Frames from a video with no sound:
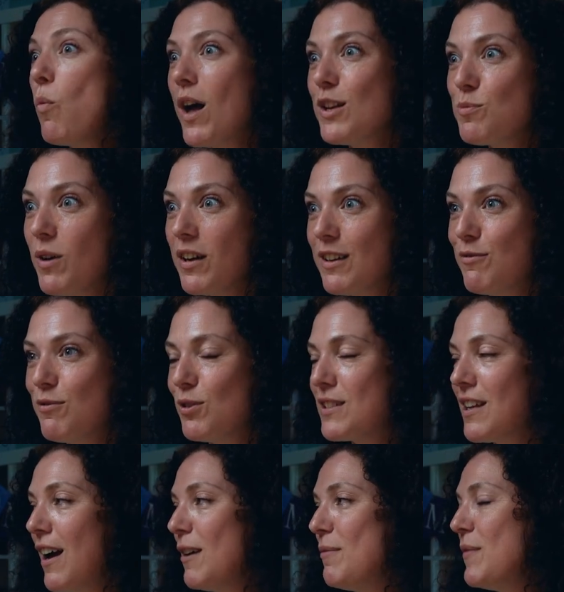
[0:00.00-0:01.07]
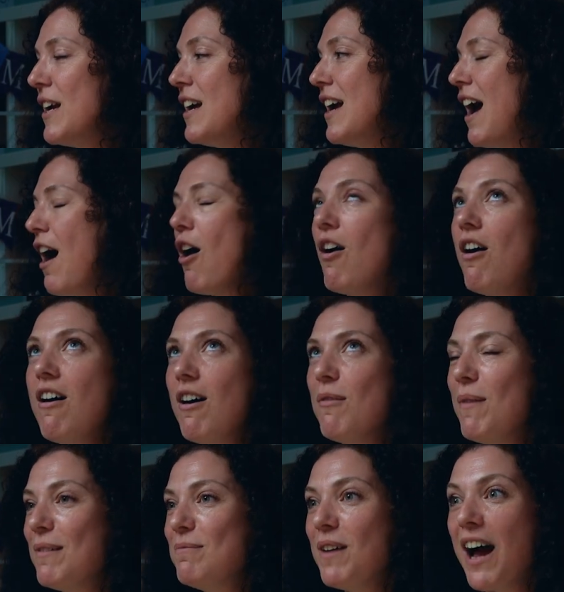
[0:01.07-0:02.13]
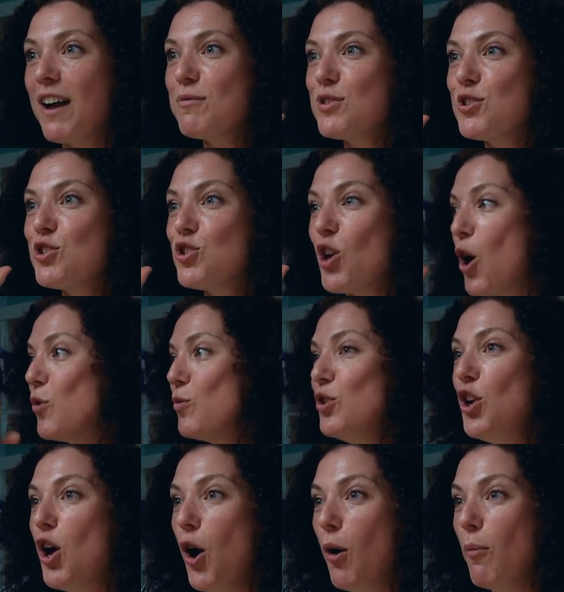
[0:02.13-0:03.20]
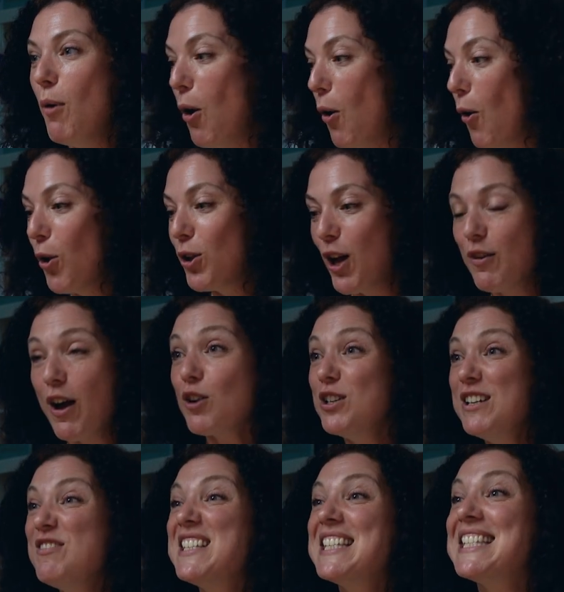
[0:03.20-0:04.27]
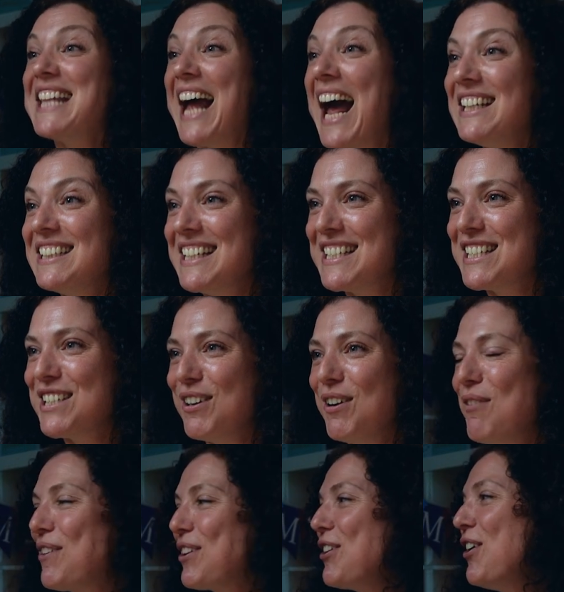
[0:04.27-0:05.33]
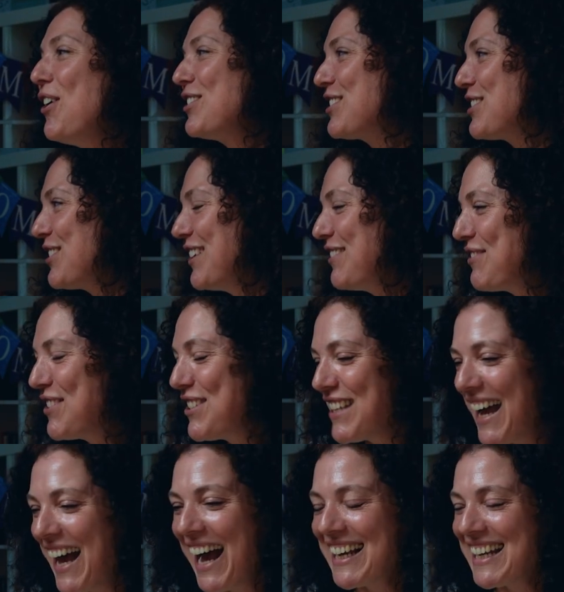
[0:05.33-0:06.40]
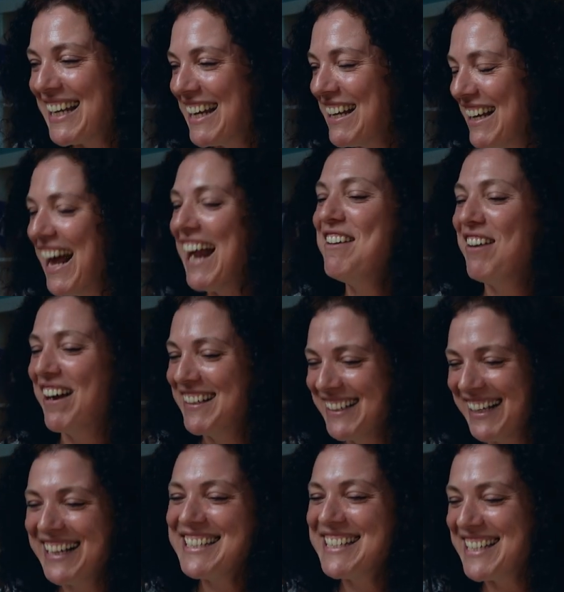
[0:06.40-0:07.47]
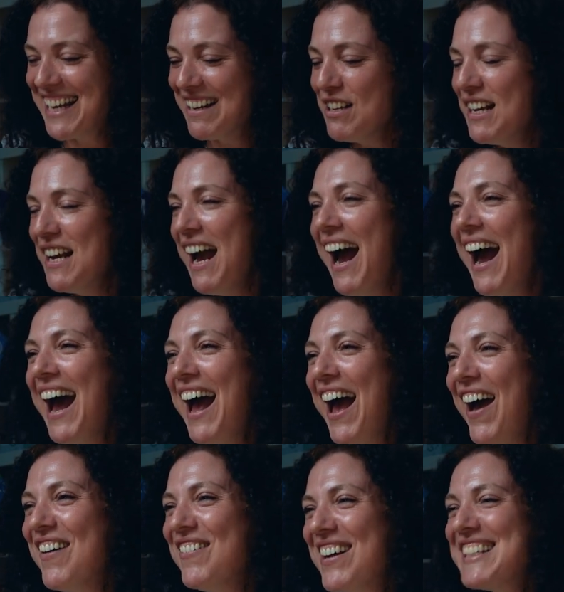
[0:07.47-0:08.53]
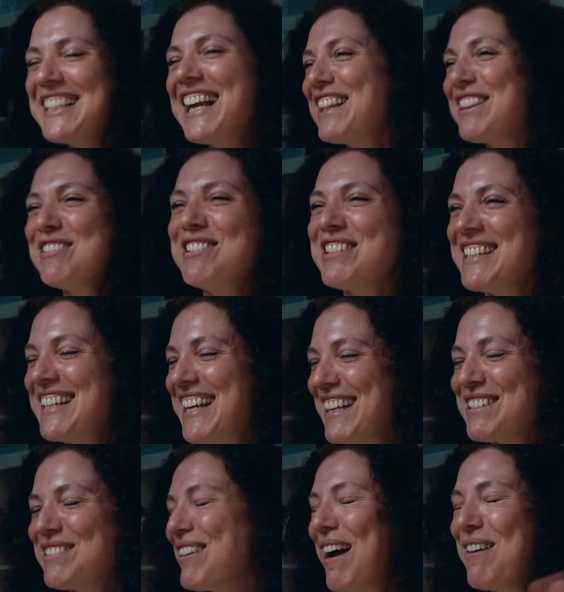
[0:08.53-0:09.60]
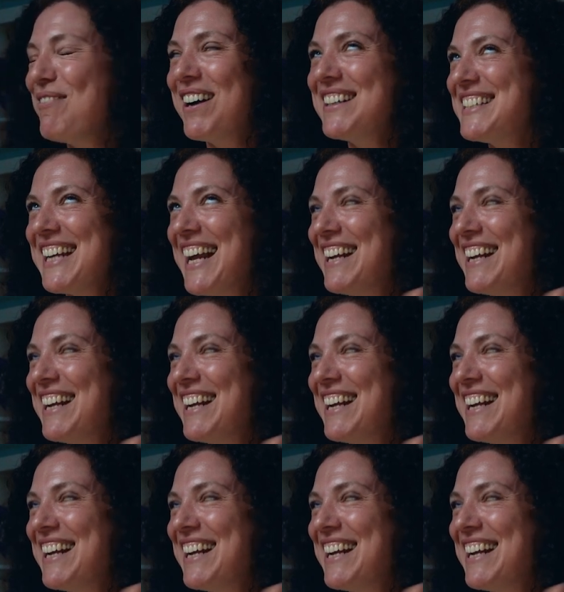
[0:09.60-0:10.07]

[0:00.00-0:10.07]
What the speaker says: whilst working full-time. Oh, I was so numb, although I couldn't even stand. Oh my God, it was agony. Anyway, I did it. I didn't get through to the next round, but I did it